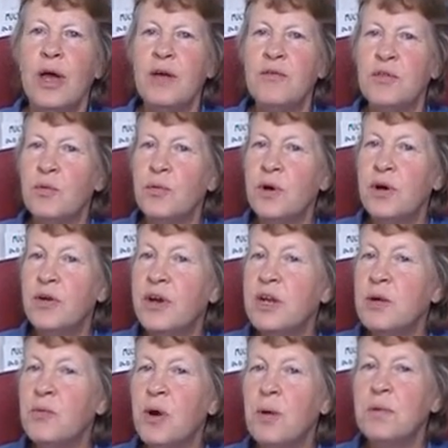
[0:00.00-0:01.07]
if there were
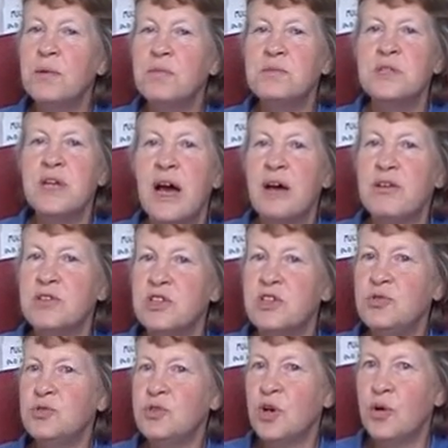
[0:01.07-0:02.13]
any problems, how did
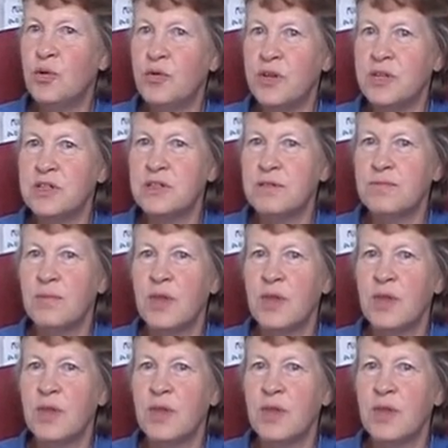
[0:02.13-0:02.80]
you solve it?